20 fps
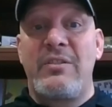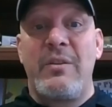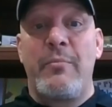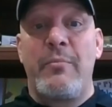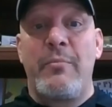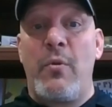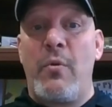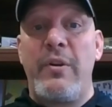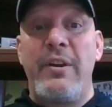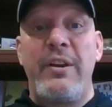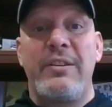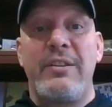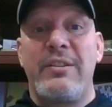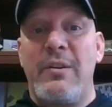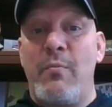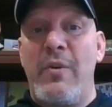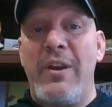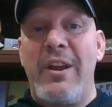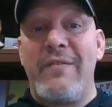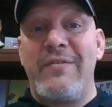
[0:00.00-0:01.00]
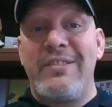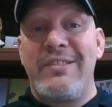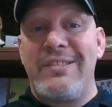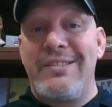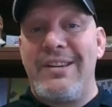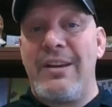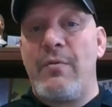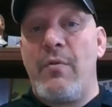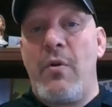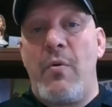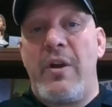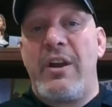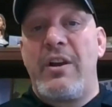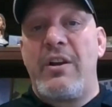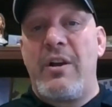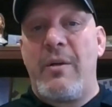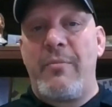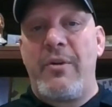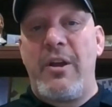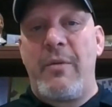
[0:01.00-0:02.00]
employees and we have zero
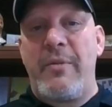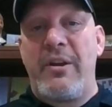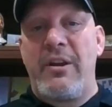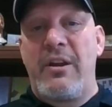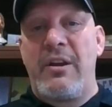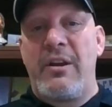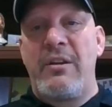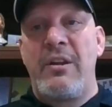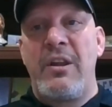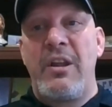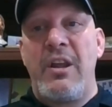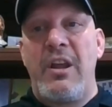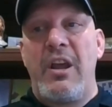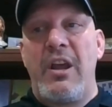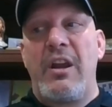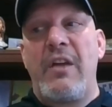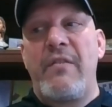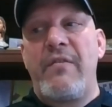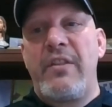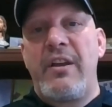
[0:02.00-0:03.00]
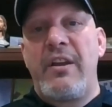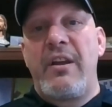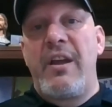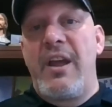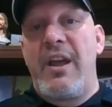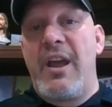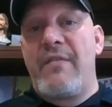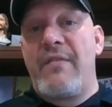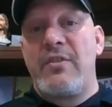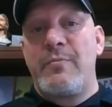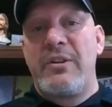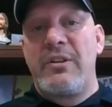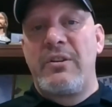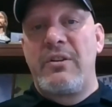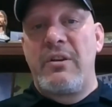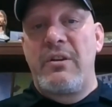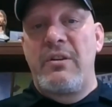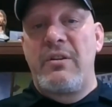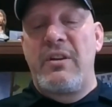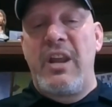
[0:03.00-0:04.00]
income coming in, and everything I have has
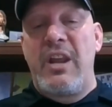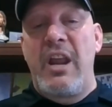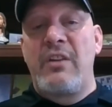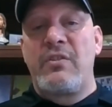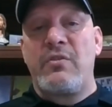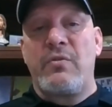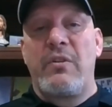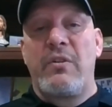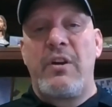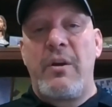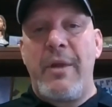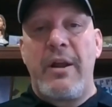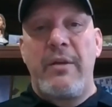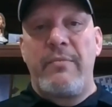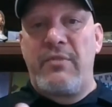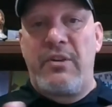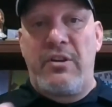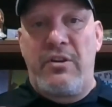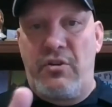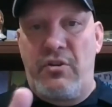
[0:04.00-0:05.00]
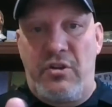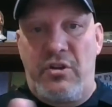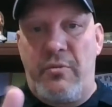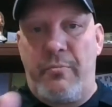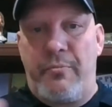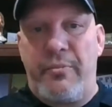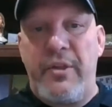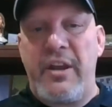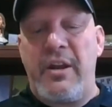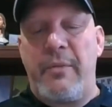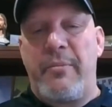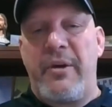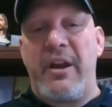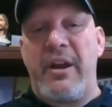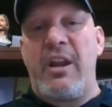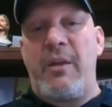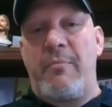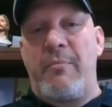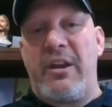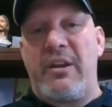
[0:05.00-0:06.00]
been canceled. And I'm not complaining by
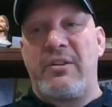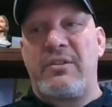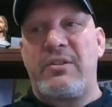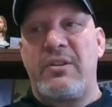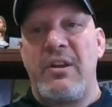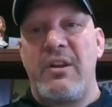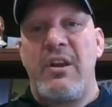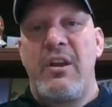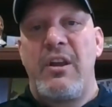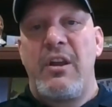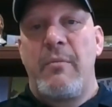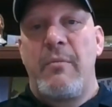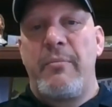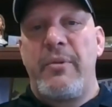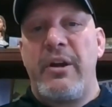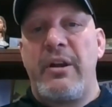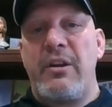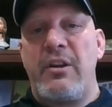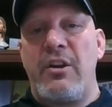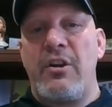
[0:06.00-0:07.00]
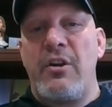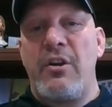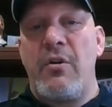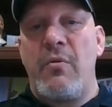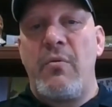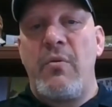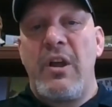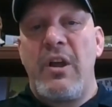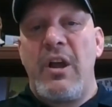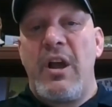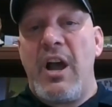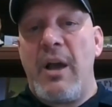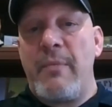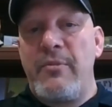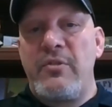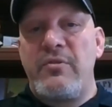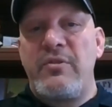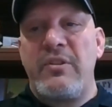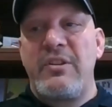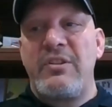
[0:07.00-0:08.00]
any means, but I'm
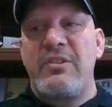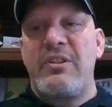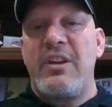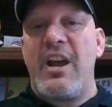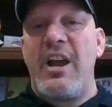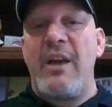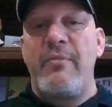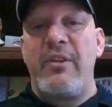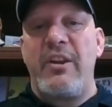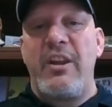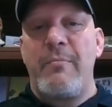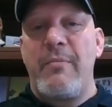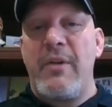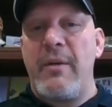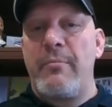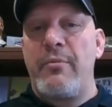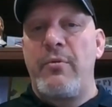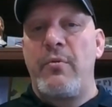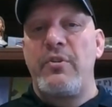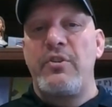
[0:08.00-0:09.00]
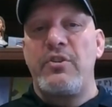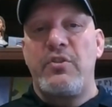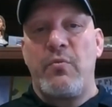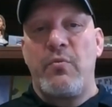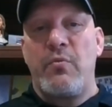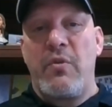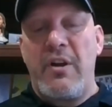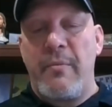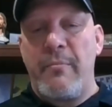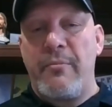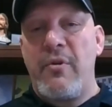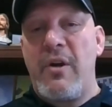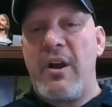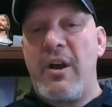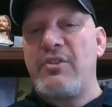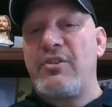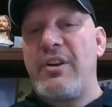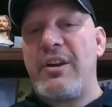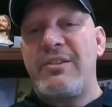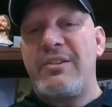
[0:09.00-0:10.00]
using this time to get my employees to work on
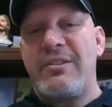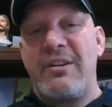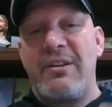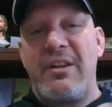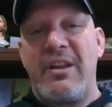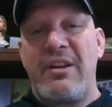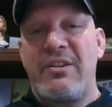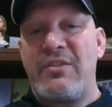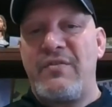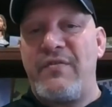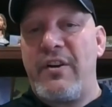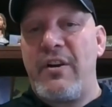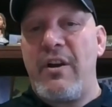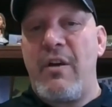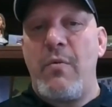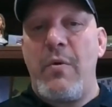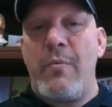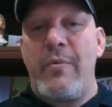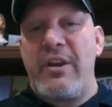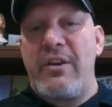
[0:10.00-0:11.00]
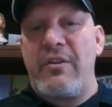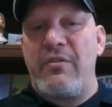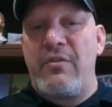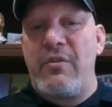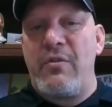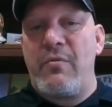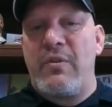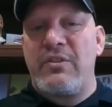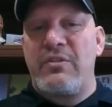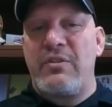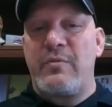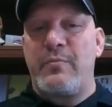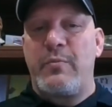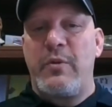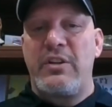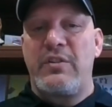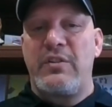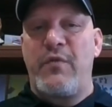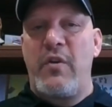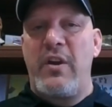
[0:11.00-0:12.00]
projects and let us figure out what we can do once this
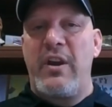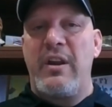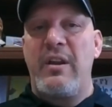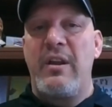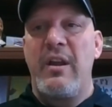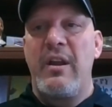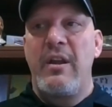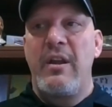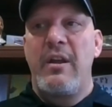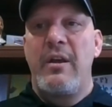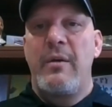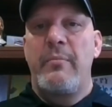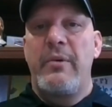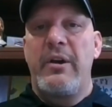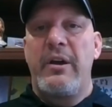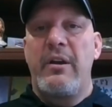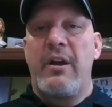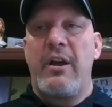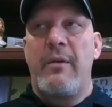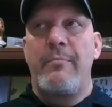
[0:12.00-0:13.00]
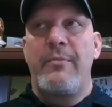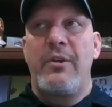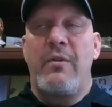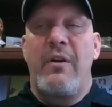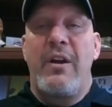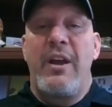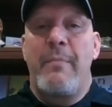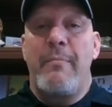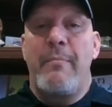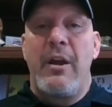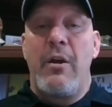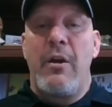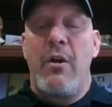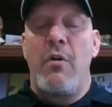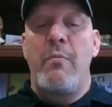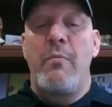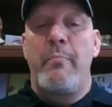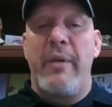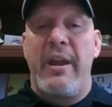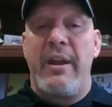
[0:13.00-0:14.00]
breaks free. But I have my
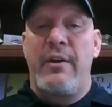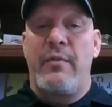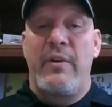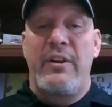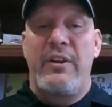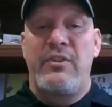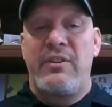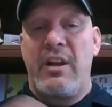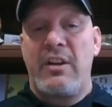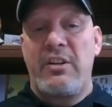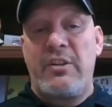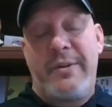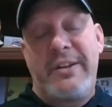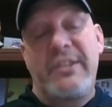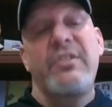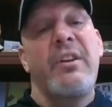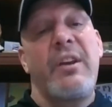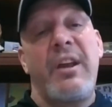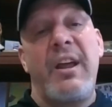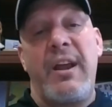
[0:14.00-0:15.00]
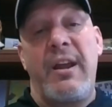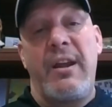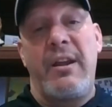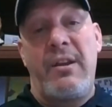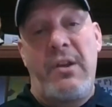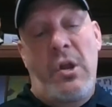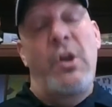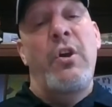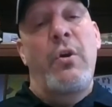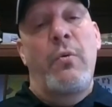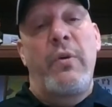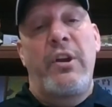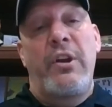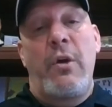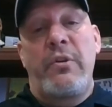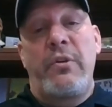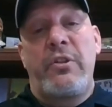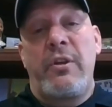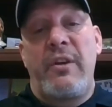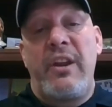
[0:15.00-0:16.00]
own bank reached out to me and said, "Hey, we know
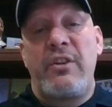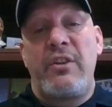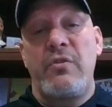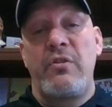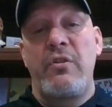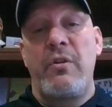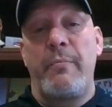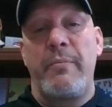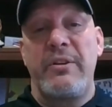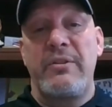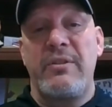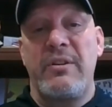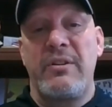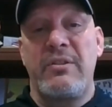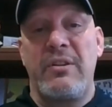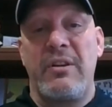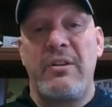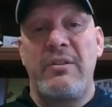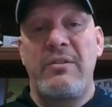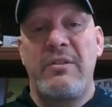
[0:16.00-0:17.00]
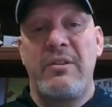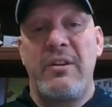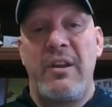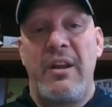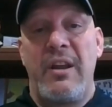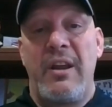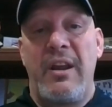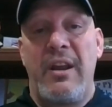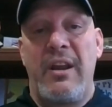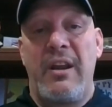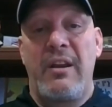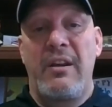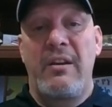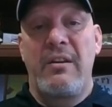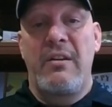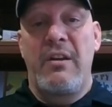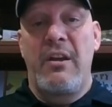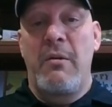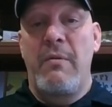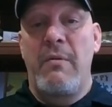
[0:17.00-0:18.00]
what the nature of your business is,
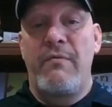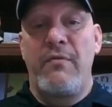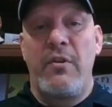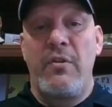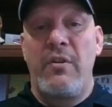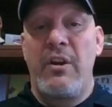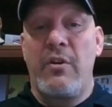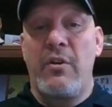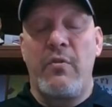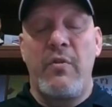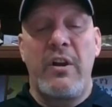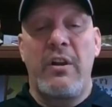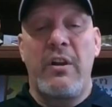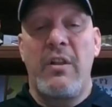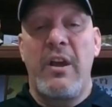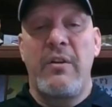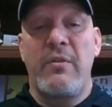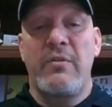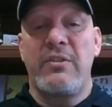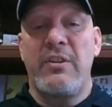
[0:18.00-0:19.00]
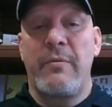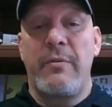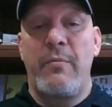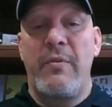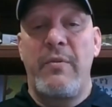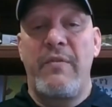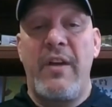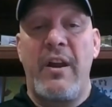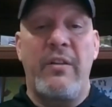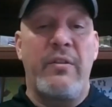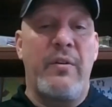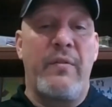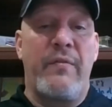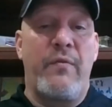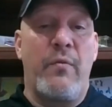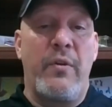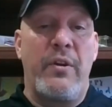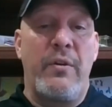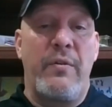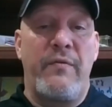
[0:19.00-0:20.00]
and if you need a credit line or something, we've got it there
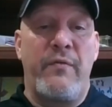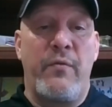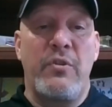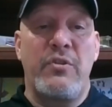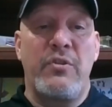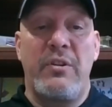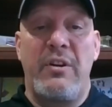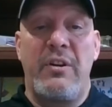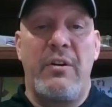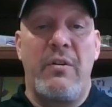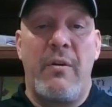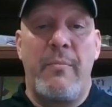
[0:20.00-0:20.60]
for you." Unfortunately,